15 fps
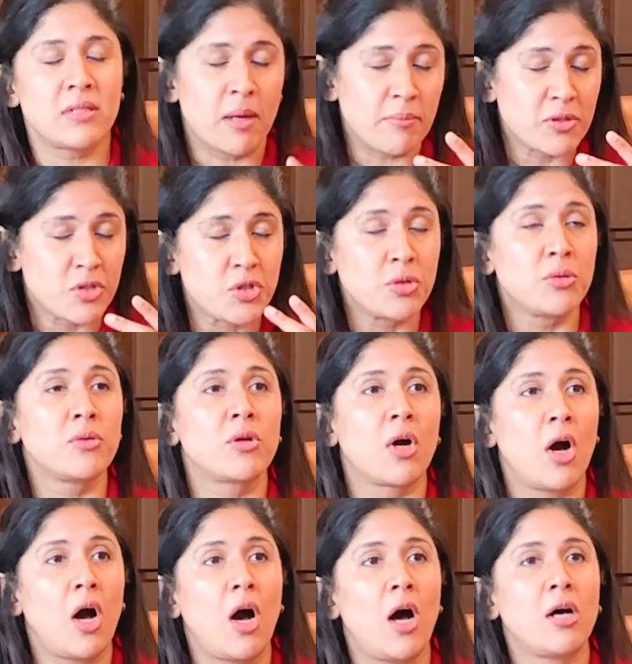Number 2
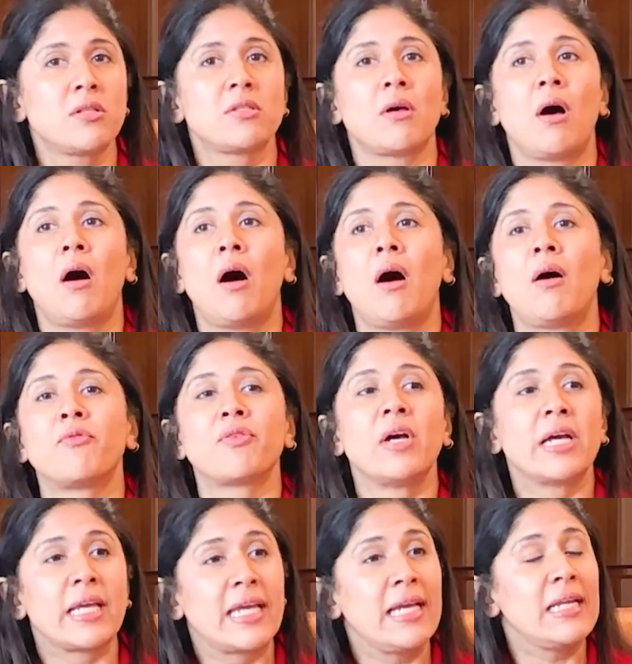cause of
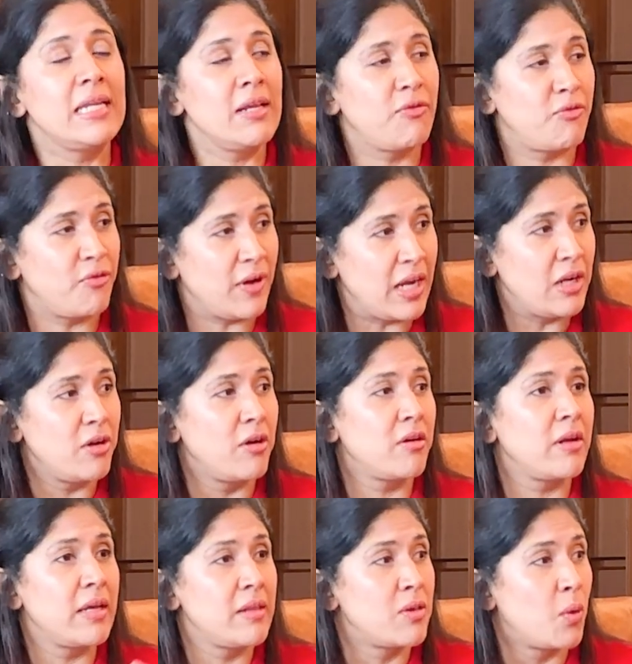kidney failure
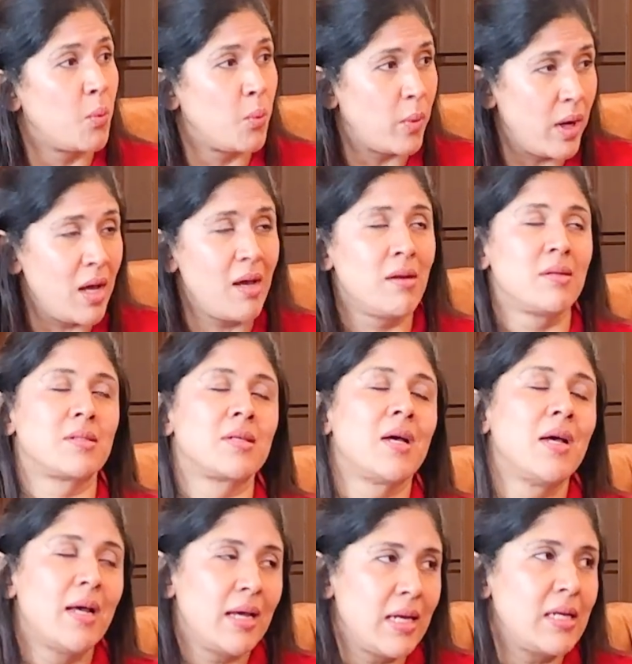in the world
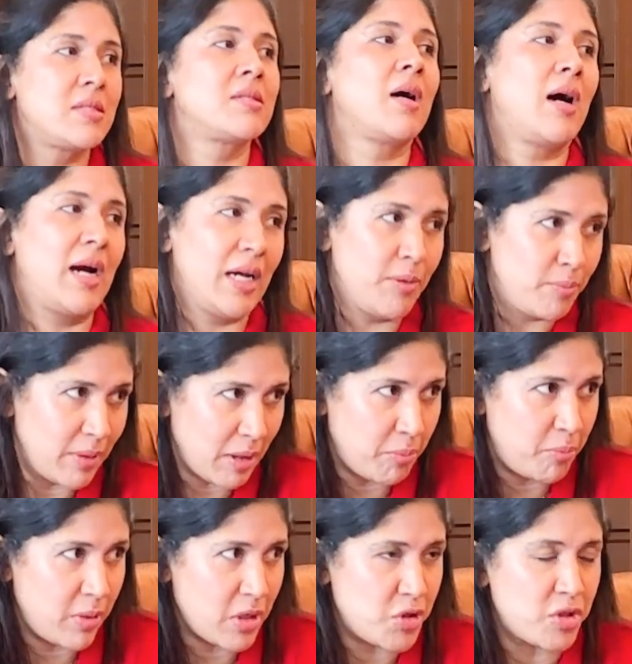is high blood
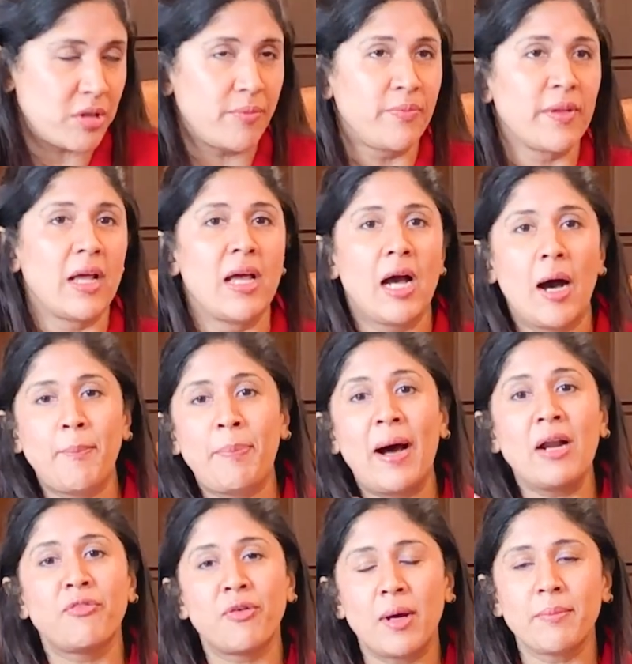pressure.
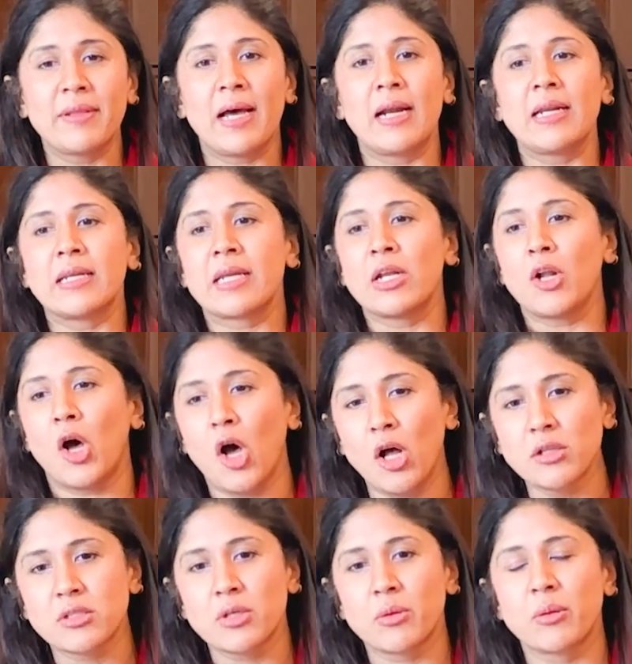Apart from that, it can
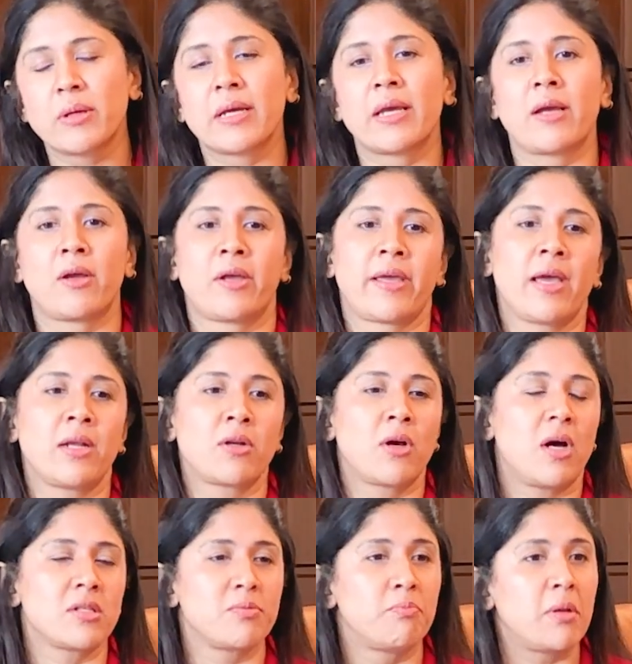also
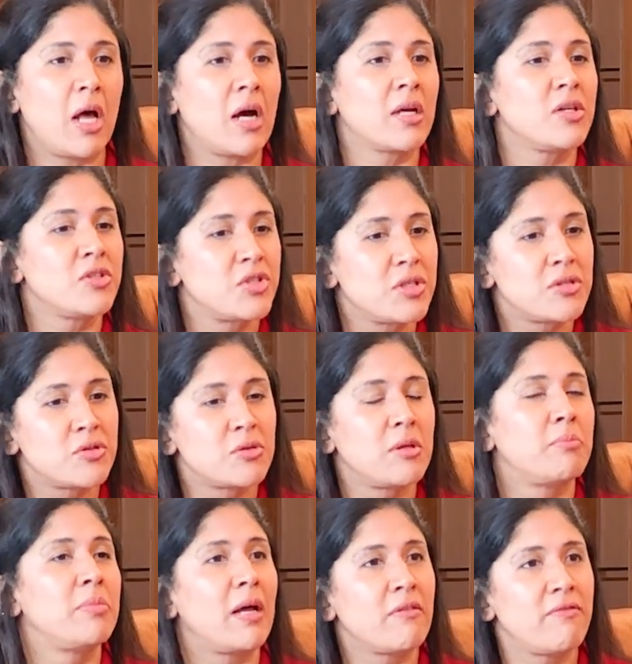cause blockages to the
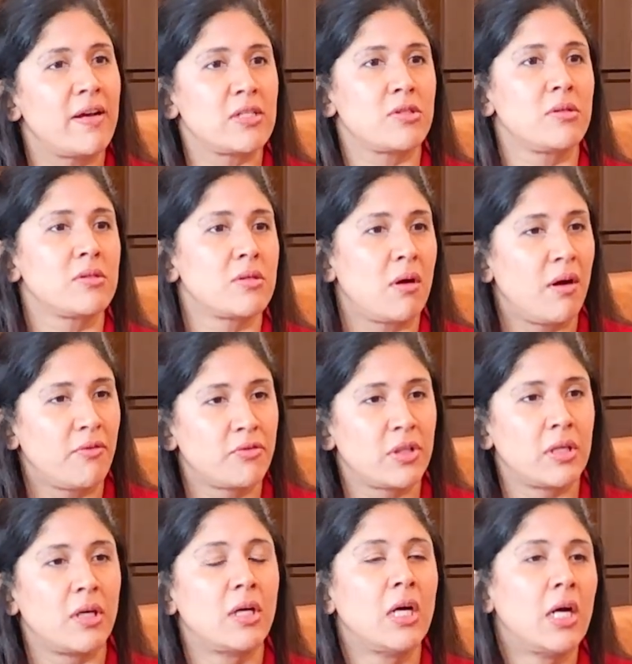blood vessels of the